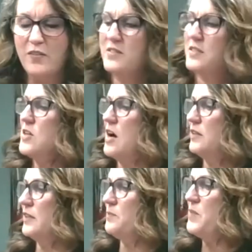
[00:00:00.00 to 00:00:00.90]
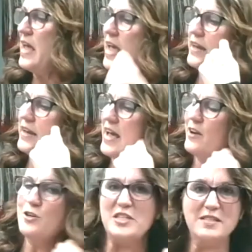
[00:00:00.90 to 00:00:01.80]
This is called an
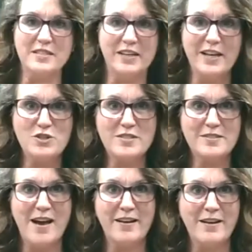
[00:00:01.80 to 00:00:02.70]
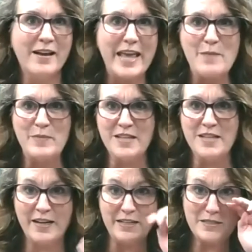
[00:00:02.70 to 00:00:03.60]
energy stick. I just got it on
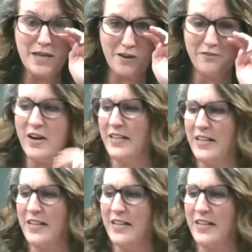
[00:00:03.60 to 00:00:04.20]
Amazon, and it's kind of fun.